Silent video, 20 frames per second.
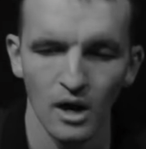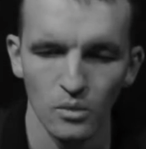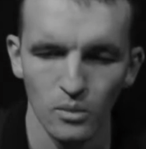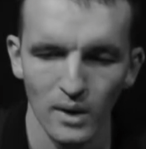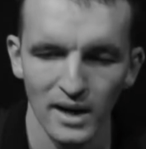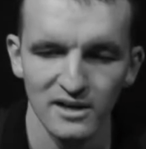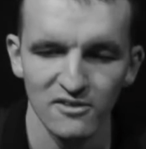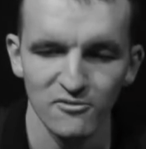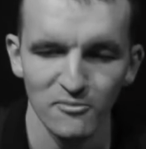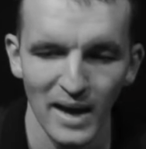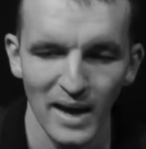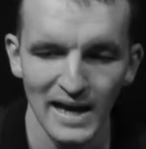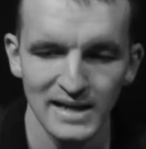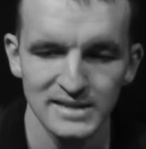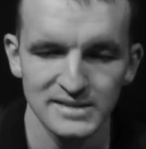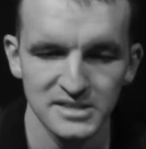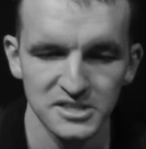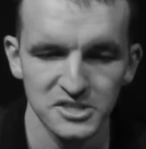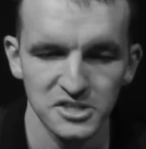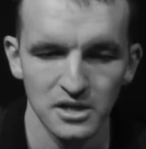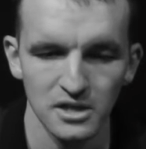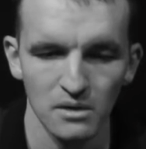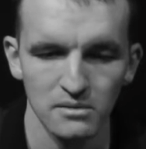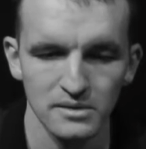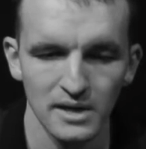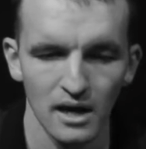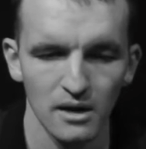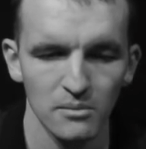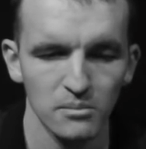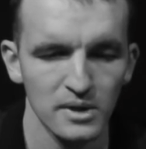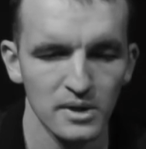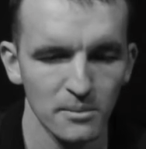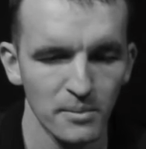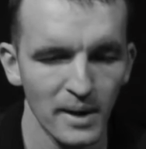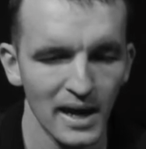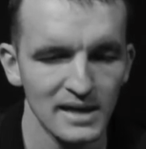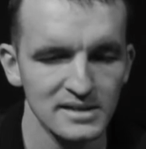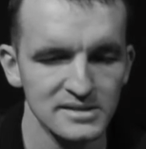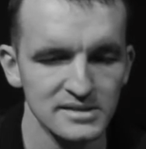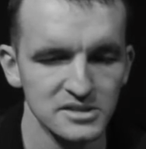a rite of passage, no doubt, but a
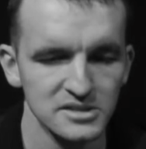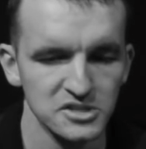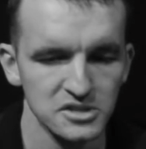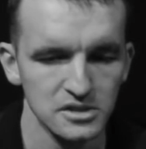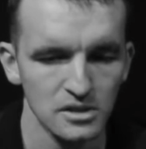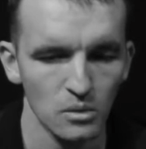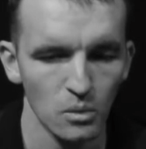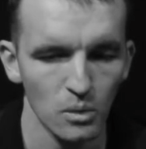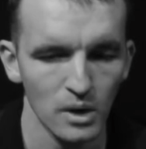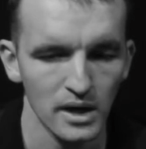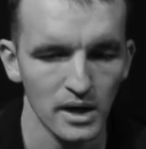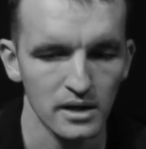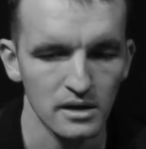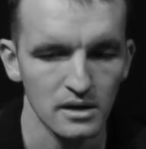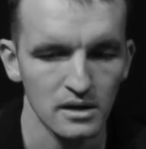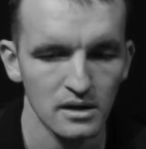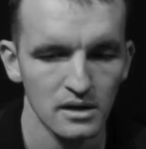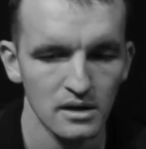passage to what?